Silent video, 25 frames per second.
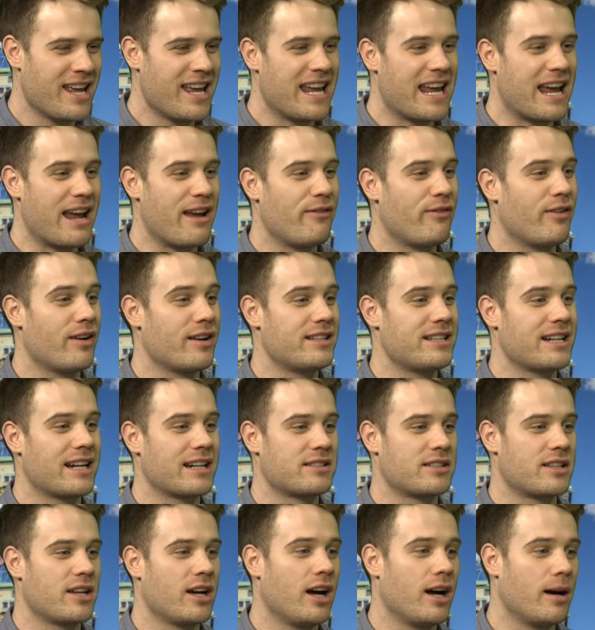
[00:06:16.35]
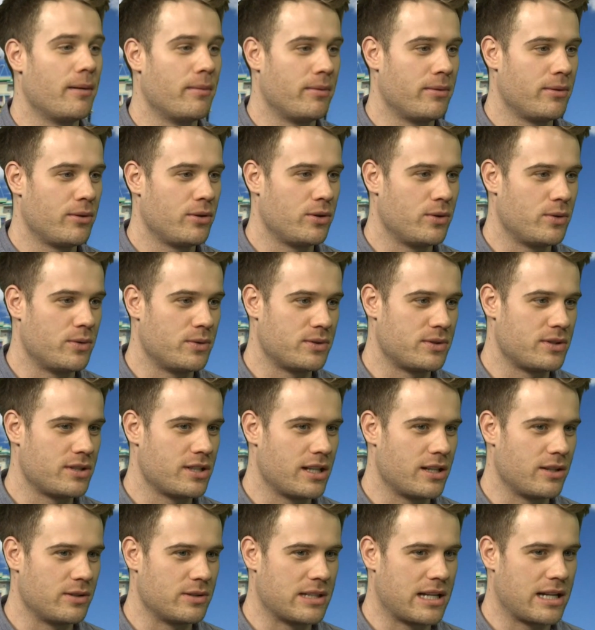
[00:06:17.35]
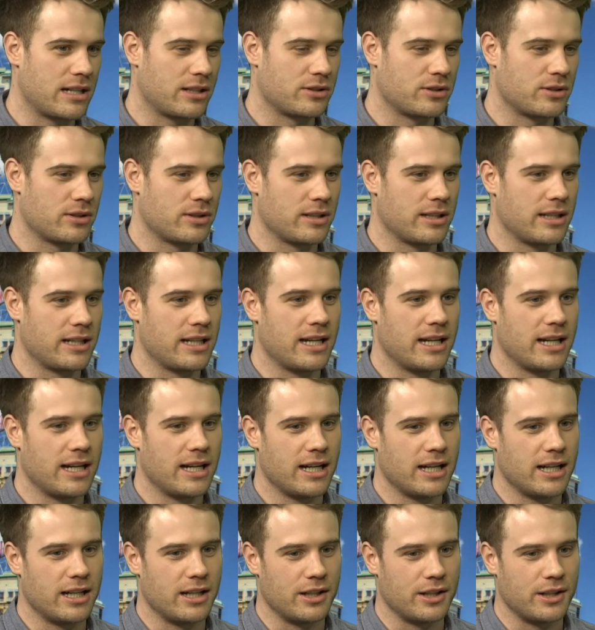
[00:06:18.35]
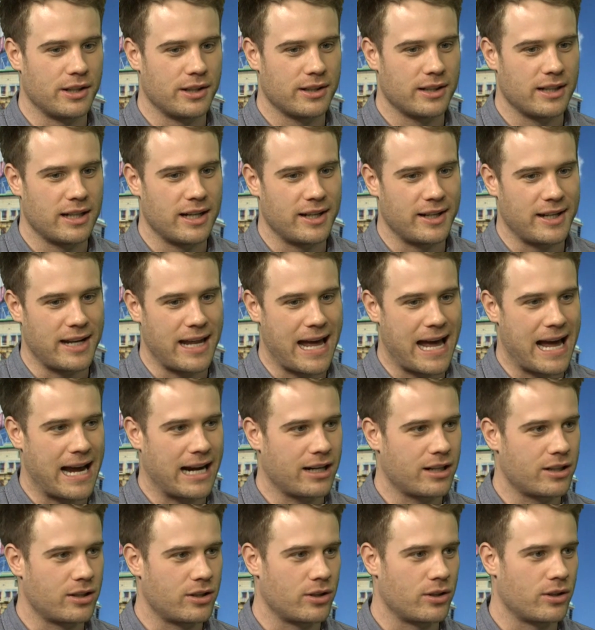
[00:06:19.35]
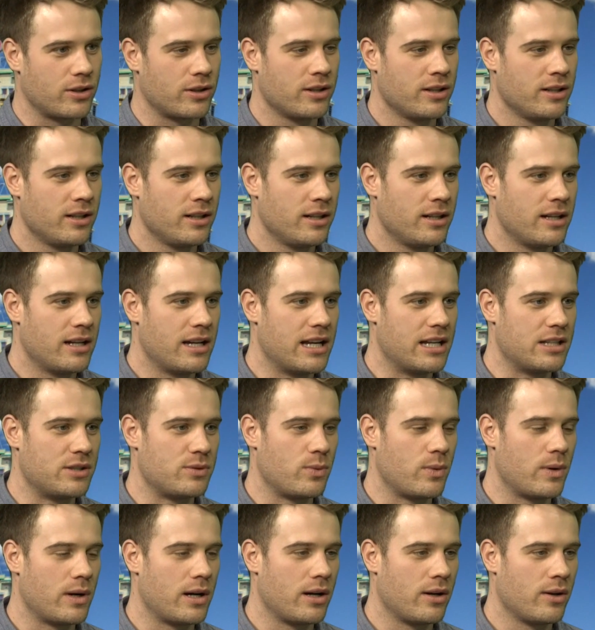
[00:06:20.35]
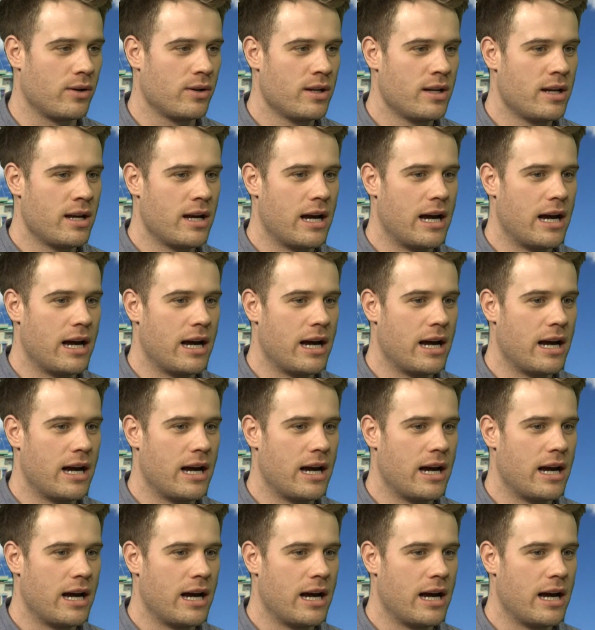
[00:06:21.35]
Yeah, he fought Tex Cobb, who's actually an actor as well.